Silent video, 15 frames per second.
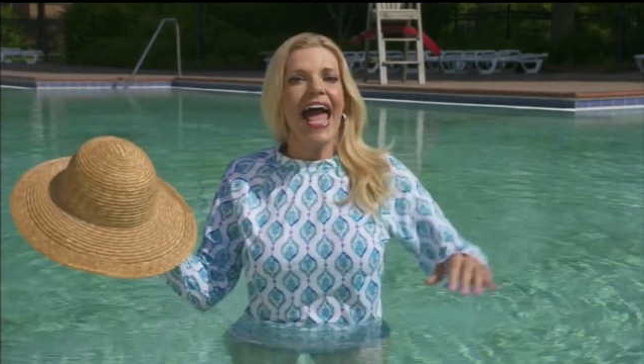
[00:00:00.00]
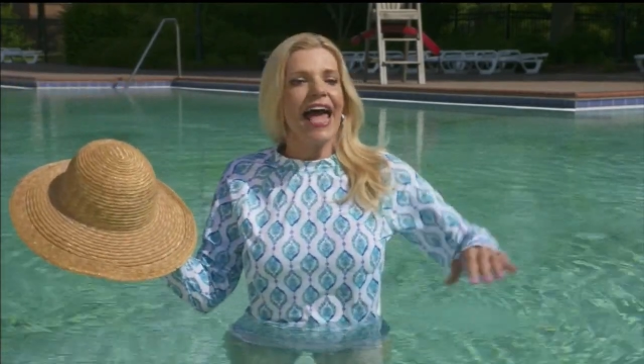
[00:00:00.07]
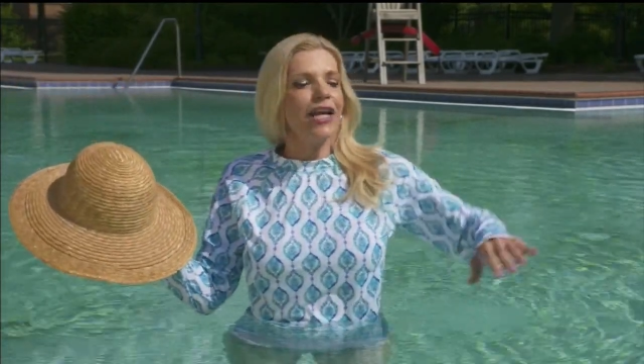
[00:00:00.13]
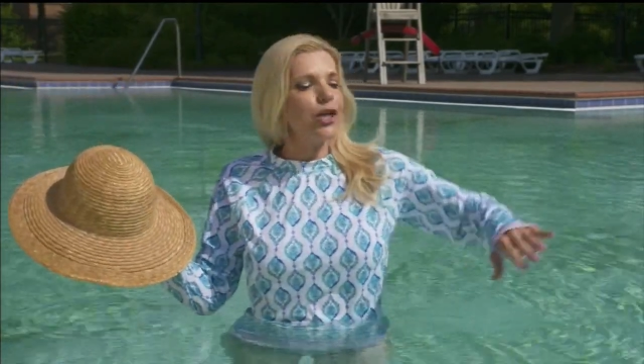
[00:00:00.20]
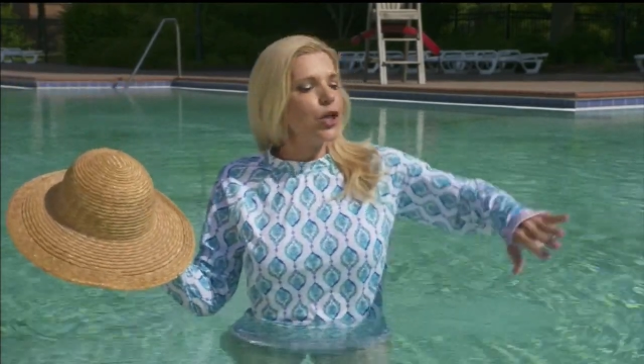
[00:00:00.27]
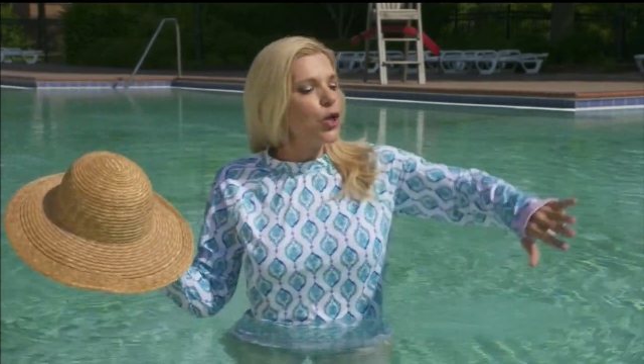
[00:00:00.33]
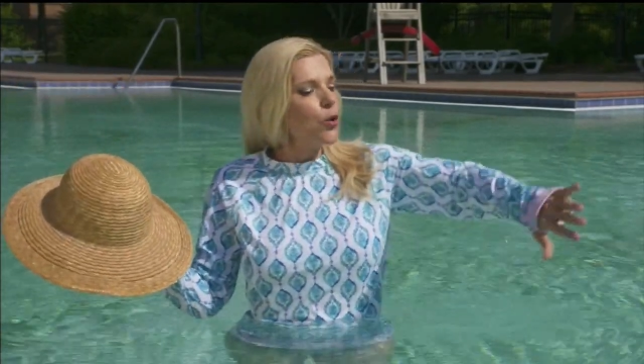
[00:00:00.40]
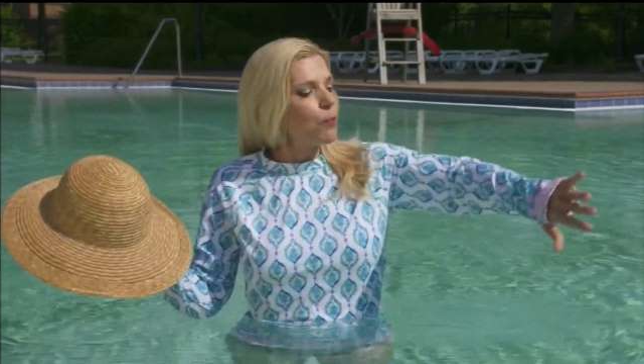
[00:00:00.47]

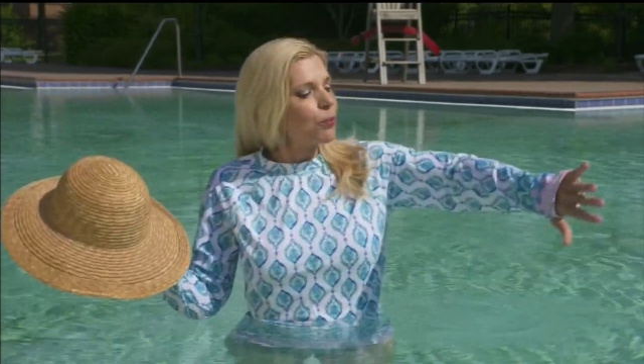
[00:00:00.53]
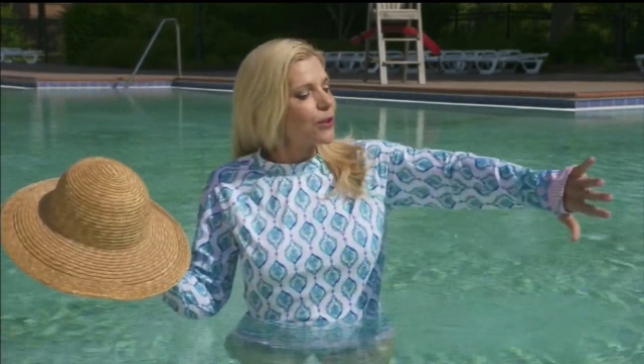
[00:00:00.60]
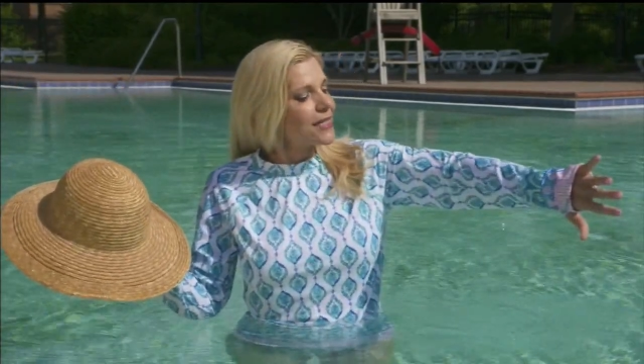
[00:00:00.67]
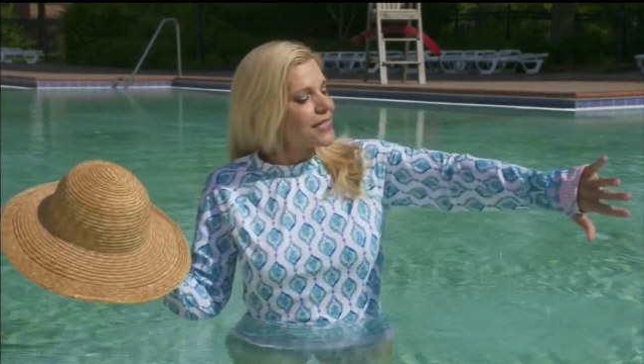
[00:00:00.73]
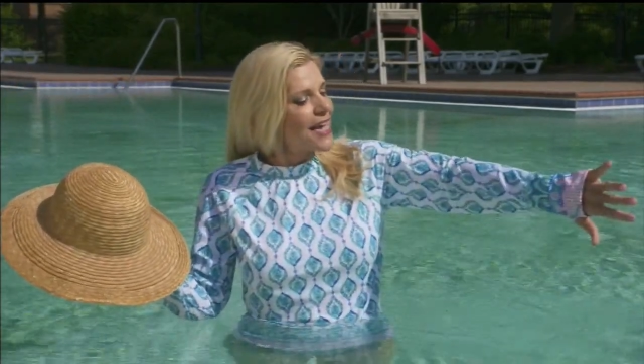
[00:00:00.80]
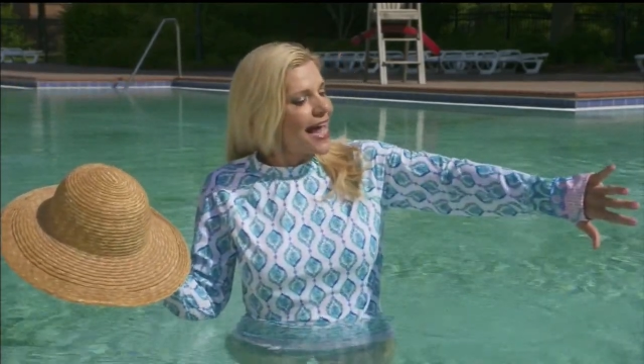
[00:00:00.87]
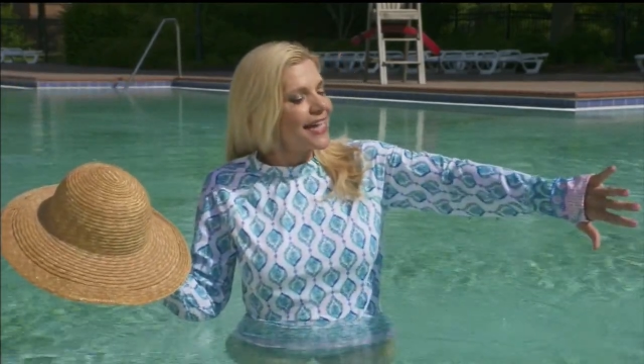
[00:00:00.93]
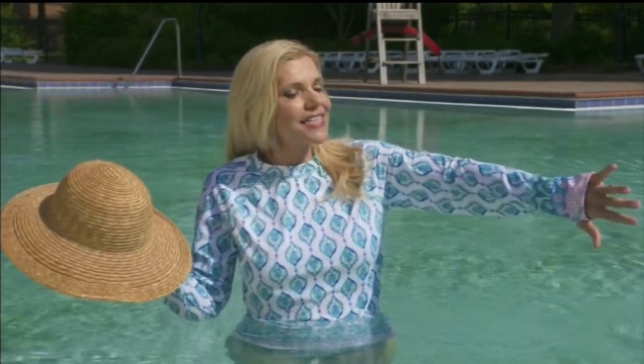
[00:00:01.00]
and new
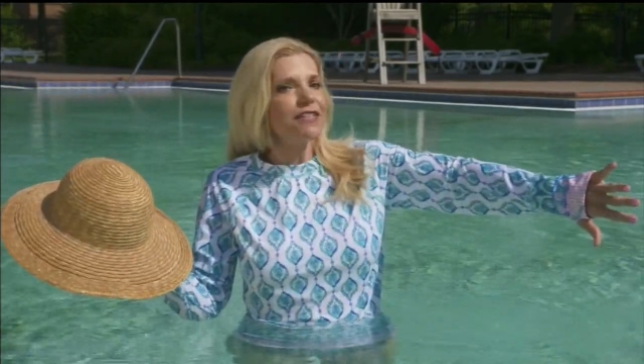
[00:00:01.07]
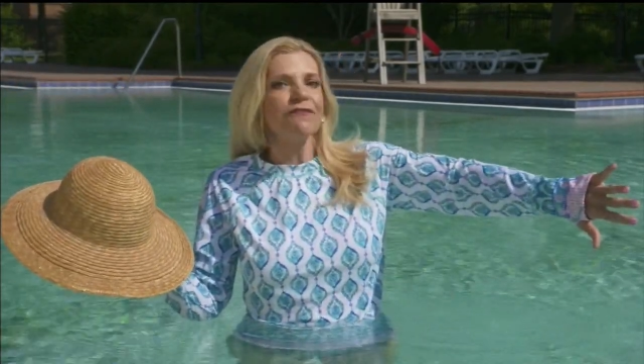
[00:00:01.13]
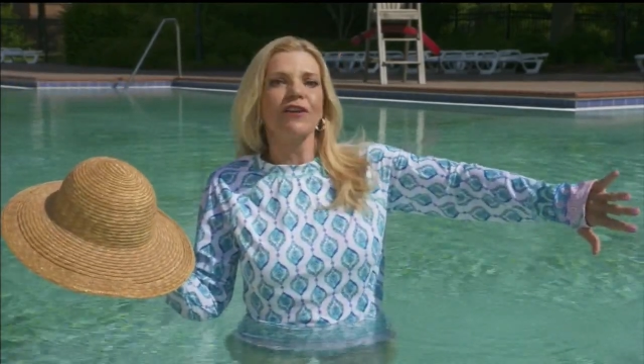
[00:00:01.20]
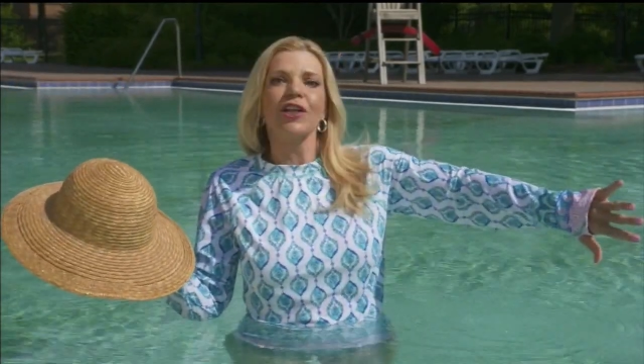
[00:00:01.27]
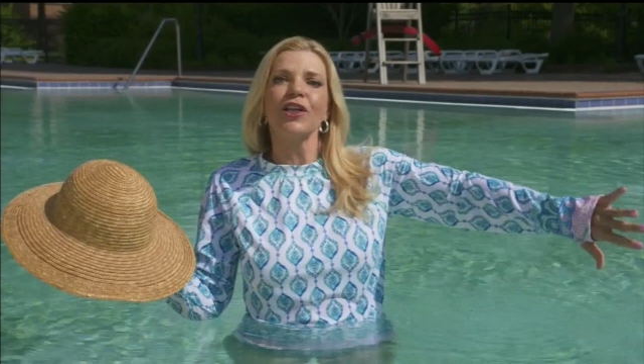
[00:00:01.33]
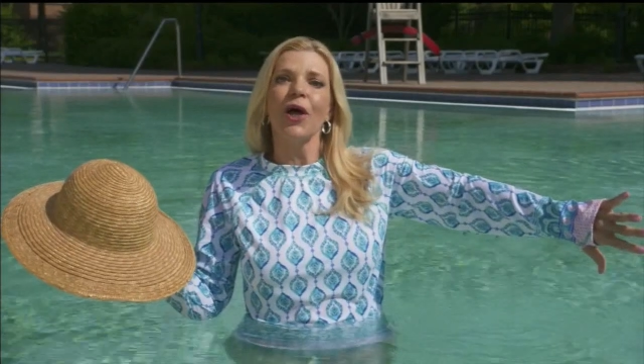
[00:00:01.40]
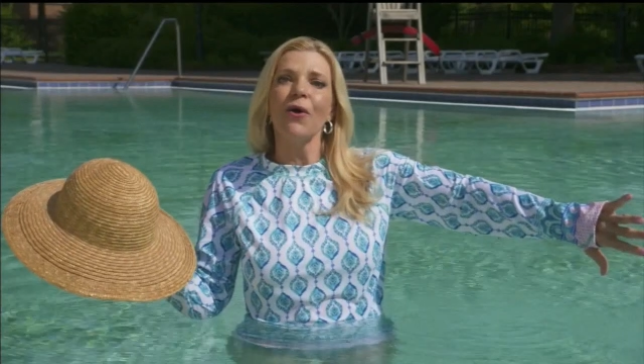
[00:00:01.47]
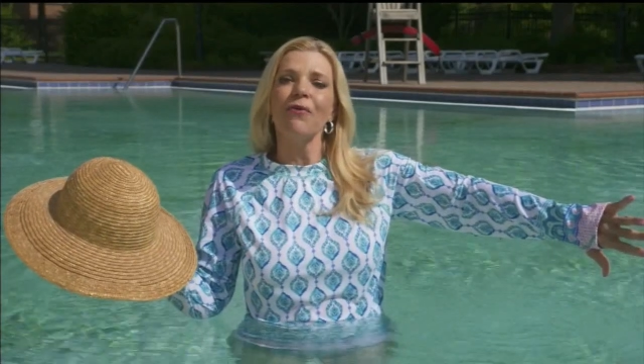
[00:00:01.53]

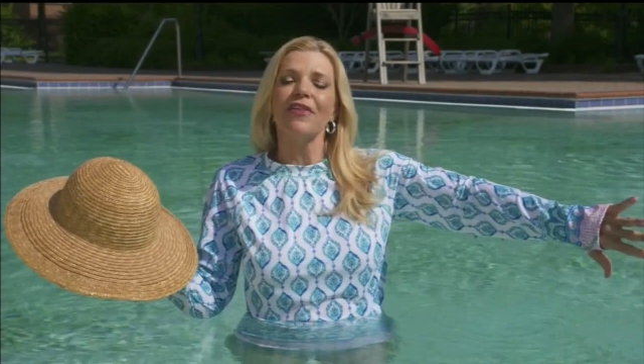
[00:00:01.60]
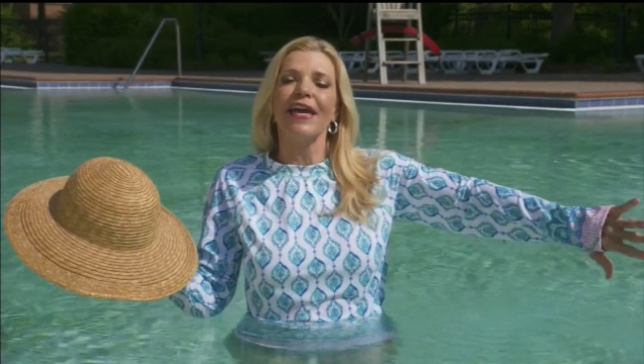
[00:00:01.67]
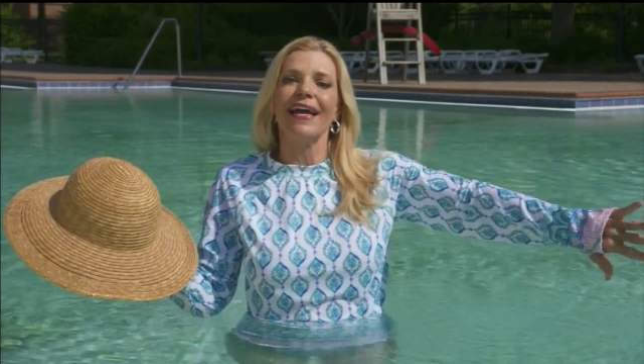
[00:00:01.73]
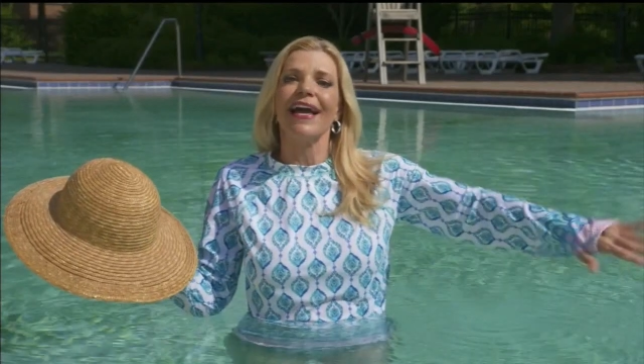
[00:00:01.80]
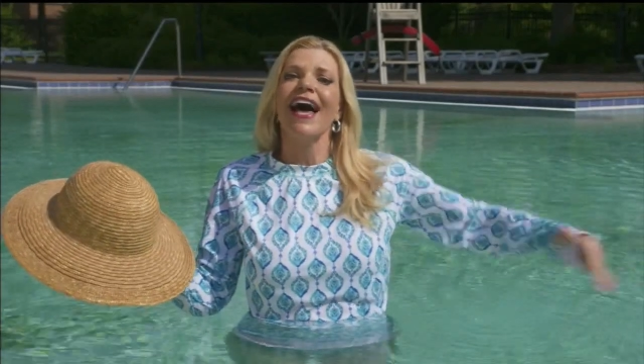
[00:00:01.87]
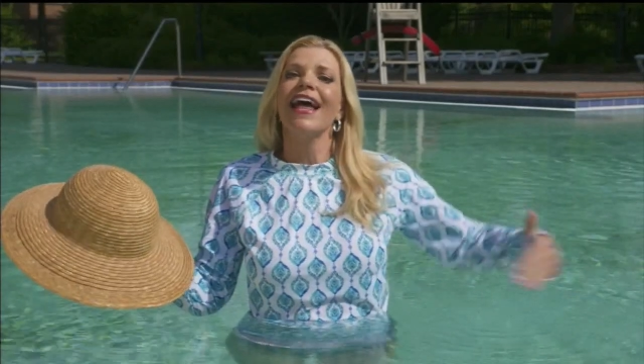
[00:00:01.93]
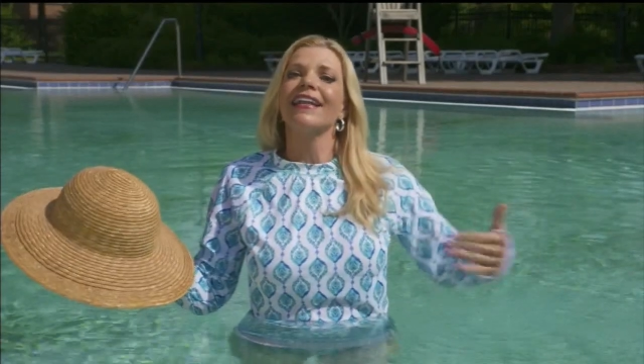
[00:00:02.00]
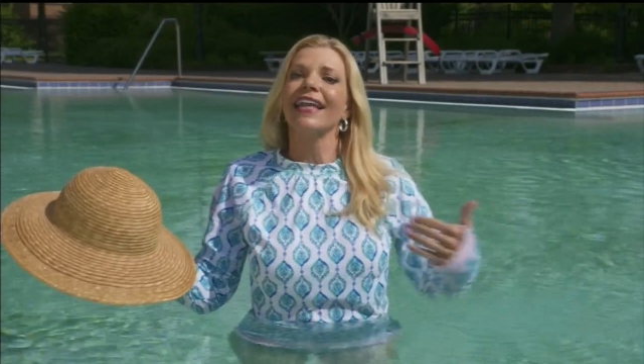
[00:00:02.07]
protective clothing